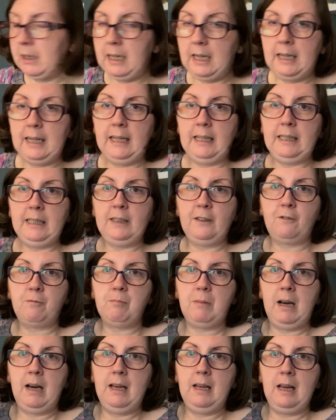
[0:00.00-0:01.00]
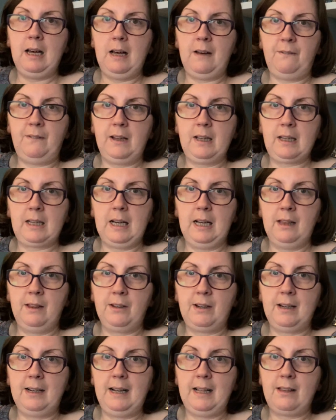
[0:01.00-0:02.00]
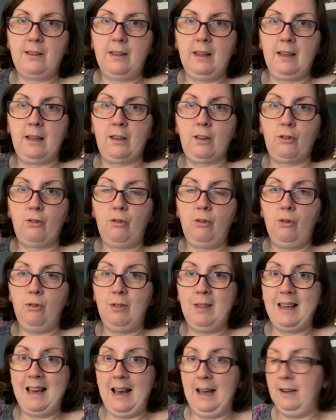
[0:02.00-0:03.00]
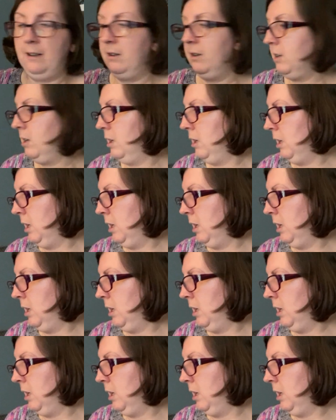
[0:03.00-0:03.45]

leave my advent calendar knitting to the end.